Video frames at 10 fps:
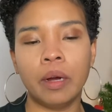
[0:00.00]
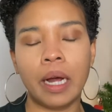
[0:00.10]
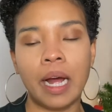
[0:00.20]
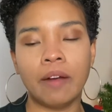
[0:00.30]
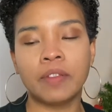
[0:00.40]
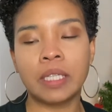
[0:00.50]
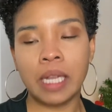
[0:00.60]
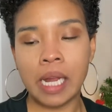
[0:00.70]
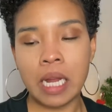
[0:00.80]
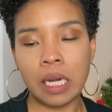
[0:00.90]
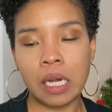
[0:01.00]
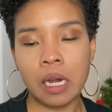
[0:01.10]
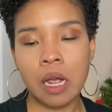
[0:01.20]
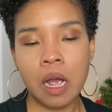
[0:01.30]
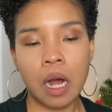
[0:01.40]
have
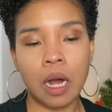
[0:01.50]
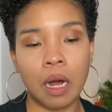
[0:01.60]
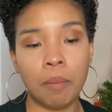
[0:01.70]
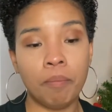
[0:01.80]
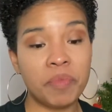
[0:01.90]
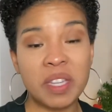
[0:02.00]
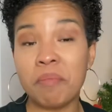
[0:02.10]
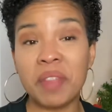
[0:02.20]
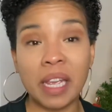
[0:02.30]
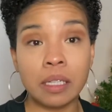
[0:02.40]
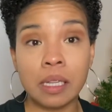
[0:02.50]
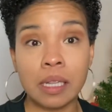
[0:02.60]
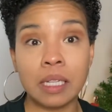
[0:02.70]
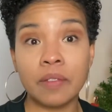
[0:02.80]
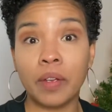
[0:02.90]
seen some things in
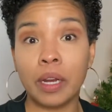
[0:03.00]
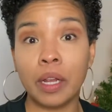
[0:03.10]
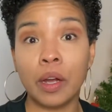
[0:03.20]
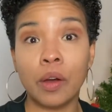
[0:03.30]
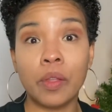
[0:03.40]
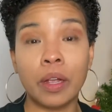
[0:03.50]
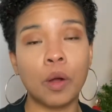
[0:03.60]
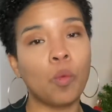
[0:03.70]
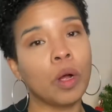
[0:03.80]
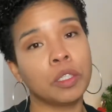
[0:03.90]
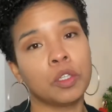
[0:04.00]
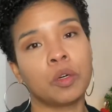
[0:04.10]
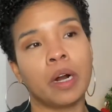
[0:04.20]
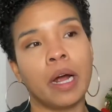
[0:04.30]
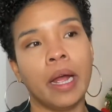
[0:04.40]
this video that you'll want to
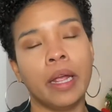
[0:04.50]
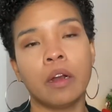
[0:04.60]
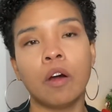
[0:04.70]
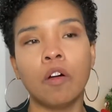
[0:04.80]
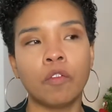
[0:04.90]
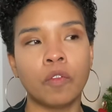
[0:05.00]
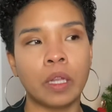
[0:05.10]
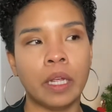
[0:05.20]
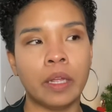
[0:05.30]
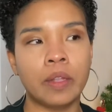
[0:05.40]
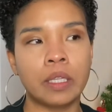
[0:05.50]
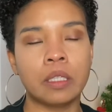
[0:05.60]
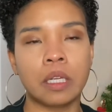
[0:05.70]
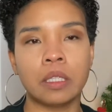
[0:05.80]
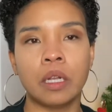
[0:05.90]
try, and hopefully this
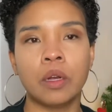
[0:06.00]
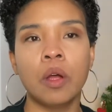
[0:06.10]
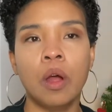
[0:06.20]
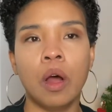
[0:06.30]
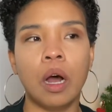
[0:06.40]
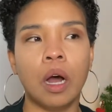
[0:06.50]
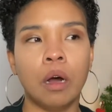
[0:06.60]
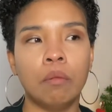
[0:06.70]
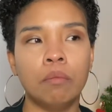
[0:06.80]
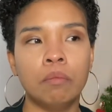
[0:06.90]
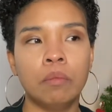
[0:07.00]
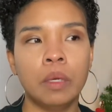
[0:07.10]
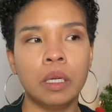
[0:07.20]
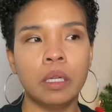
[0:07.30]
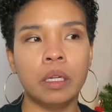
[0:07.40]
doesn't,
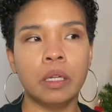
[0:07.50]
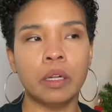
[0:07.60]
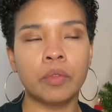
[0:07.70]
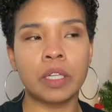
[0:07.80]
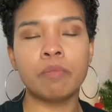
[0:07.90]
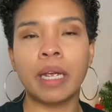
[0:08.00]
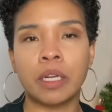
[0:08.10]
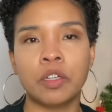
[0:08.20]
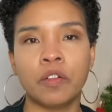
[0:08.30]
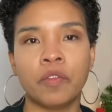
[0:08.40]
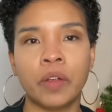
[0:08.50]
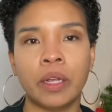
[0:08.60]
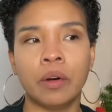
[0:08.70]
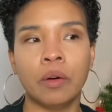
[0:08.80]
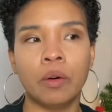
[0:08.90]
this makes you
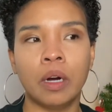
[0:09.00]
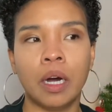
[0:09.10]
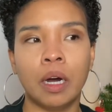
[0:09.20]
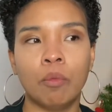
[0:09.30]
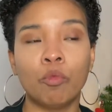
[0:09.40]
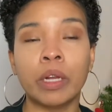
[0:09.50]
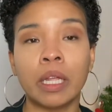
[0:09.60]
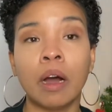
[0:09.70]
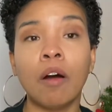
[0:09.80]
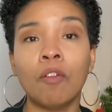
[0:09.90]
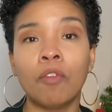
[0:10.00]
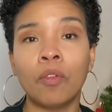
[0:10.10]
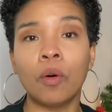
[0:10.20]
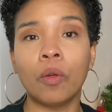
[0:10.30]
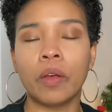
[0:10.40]
feel really
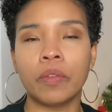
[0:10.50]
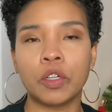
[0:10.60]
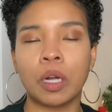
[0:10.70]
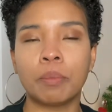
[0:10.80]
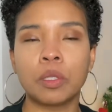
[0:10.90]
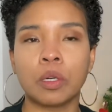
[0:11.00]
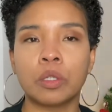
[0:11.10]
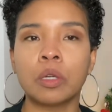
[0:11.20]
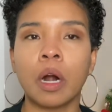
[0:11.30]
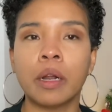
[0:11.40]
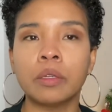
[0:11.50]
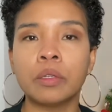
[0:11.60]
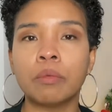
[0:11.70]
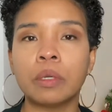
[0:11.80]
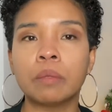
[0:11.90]
hopeful that the shops are starting to
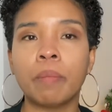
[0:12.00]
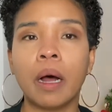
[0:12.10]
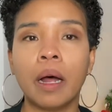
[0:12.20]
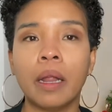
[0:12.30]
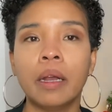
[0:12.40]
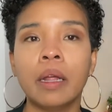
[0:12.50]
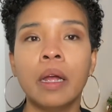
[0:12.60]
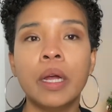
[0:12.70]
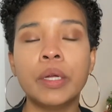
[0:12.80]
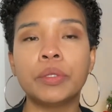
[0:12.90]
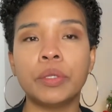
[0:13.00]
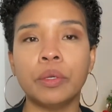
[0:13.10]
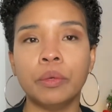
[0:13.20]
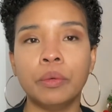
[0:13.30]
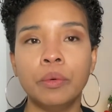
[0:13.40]
respond
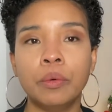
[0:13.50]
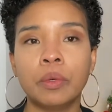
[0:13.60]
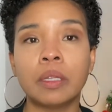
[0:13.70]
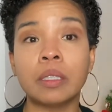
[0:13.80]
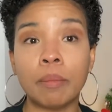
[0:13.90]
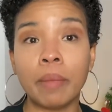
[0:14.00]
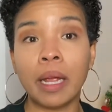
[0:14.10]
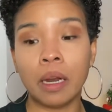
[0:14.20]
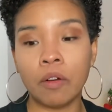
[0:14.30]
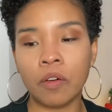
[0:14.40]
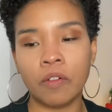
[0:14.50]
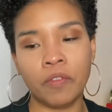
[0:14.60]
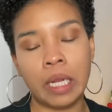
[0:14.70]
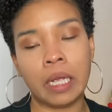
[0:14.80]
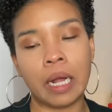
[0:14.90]
to the demand for
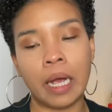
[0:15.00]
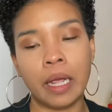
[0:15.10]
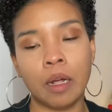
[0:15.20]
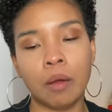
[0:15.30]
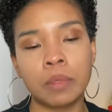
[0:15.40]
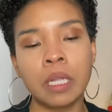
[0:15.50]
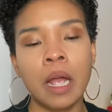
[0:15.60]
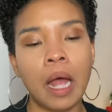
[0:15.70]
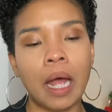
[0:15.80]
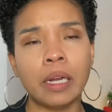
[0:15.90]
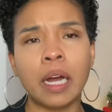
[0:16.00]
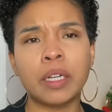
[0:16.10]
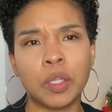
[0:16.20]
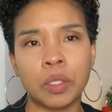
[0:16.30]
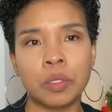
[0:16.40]
vegan items, and not
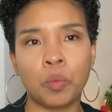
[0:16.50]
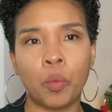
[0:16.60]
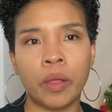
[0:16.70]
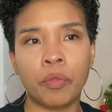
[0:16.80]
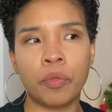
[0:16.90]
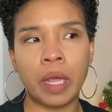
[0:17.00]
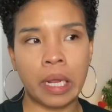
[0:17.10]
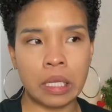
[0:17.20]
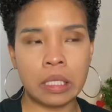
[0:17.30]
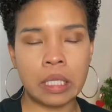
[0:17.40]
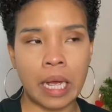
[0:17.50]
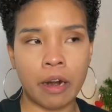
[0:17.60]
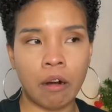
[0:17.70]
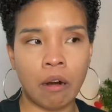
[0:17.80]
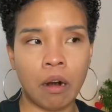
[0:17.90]
just with things that
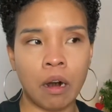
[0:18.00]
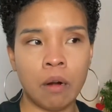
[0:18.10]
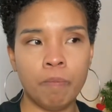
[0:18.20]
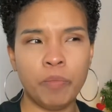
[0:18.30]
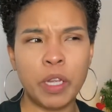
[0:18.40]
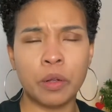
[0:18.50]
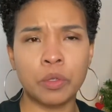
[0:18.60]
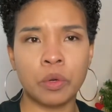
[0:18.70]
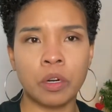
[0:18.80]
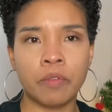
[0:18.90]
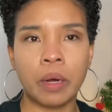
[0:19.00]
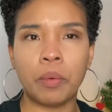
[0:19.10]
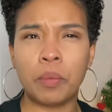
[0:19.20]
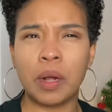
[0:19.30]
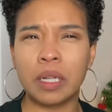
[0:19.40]
are that we
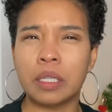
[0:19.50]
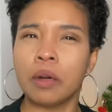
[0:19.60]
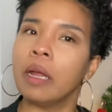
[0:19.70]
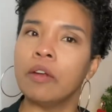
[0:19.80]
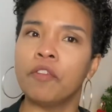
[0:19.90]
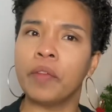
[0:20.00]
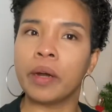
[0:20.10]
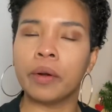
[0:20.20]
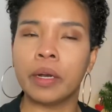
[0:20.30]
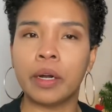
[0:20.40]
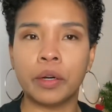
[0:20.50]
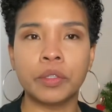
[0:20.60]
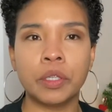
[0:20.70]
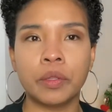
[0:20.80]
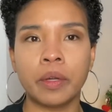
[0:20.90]
would consider inferior
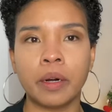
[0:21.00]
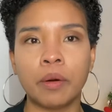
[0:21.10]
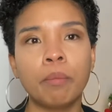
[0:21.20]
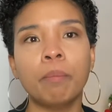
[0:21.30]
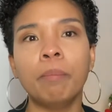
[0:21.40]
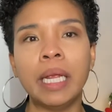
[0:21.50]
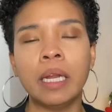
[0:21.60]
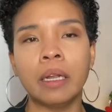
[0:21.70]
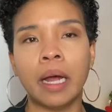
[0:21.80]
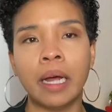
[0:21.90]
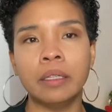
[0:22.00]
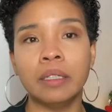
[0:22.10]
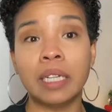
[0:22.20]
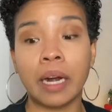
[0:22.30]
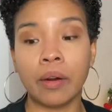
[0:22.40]
to their meat
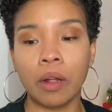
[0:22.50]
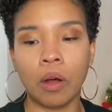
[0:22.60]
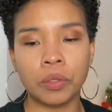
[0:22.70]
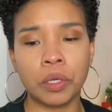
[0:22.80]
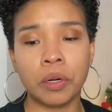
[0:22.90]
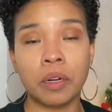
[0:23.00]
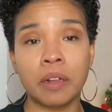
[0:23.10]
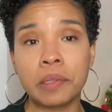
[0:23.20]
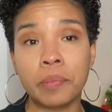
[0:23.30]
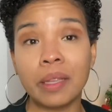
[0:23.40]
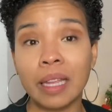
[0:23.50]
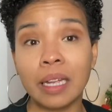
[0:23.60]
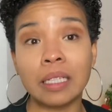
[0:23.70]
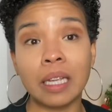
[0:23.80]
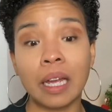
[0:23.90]
and dairy alternatives, but
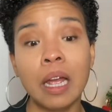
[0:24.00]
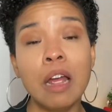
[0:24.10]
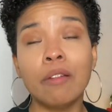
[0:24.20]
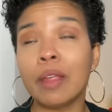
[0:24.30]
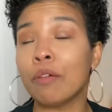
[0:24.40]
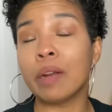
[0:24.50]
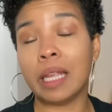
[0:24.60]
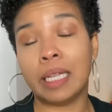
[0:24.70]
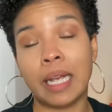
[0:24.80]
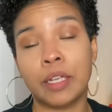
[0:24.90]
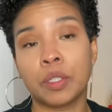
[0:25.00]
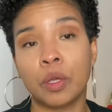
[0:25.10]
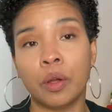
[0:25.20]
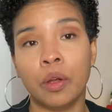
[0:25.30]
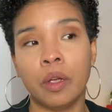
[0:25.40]
things that really taste
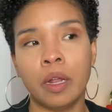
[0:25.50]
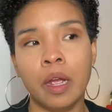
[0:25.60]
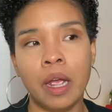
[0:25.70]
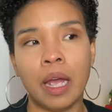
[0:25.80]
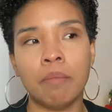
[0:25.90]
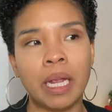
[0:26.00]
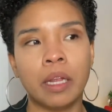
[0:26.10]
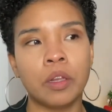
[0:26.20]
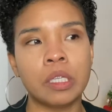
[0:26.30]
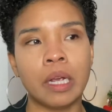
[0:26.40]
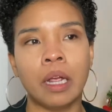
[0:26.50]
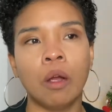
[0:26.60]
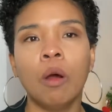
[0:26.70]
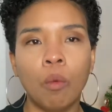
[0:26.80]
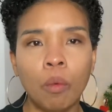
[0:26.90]
good and make you say,
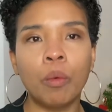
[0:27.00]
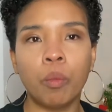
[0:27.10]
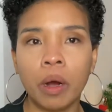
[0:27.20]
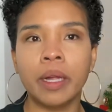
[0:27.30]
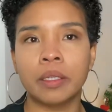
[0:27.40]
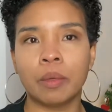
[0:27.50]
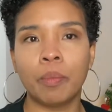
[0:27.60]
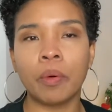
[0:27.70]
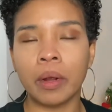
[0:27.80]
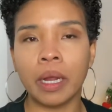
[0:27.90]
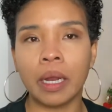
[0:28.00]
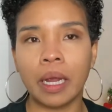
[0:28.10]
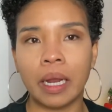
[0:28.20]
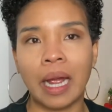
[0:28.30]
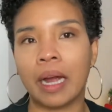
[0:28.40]
well, what is the point
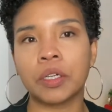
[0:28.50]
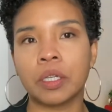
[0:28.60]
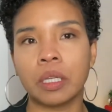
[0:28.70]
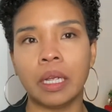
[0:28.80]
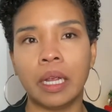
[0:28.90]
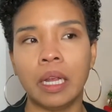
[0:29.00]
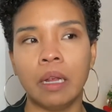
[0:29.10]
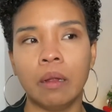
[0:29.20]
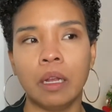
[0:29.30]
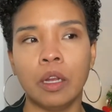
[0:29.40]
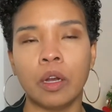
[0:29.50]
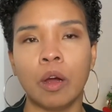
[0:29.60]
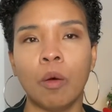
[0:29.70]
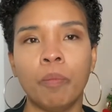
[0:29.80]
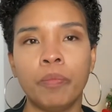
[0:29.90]
in actually,
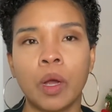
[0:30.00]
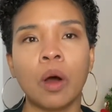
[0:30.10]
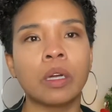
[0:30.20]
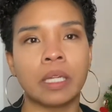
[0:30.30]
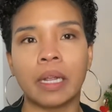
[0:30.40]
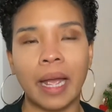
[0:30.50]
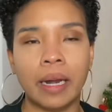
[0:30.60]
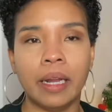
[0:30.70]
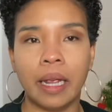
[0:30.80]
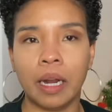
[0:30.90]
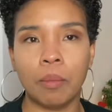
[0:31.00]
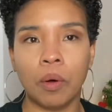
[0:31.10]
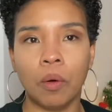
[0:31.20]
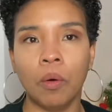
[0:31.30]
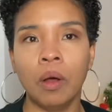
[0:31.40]
causing any
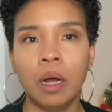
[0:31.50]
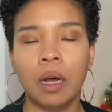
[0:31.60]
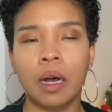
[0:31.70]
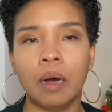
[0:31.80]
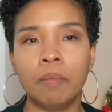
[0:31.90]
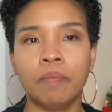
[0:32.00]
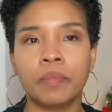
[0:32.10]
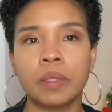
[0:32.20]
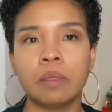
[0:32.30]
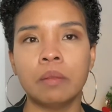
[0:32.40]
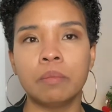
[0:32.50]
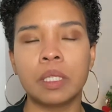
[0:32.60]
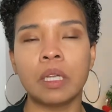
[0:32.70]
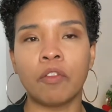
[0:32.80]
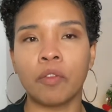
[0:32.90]
animal
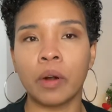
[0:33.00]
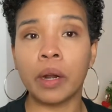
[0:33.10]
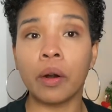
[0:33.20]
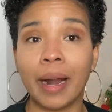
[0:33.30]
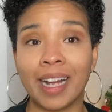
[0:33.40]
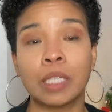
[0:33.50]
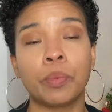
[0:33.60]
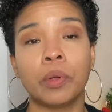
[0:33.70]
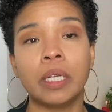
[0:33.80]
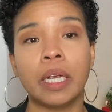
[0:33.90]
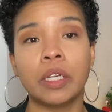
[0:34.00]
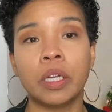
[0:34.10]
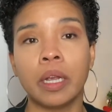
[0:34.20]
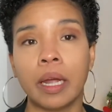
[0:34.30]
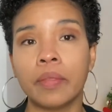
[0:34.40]
suffering or
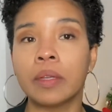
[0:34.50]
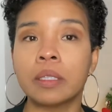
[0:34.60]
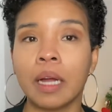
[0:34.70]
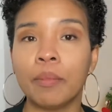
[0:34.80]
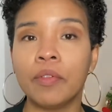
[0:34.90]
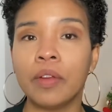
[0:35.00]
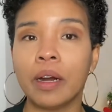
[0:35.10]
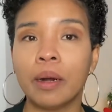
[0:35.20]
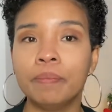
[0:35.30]
exploitation at this time of year?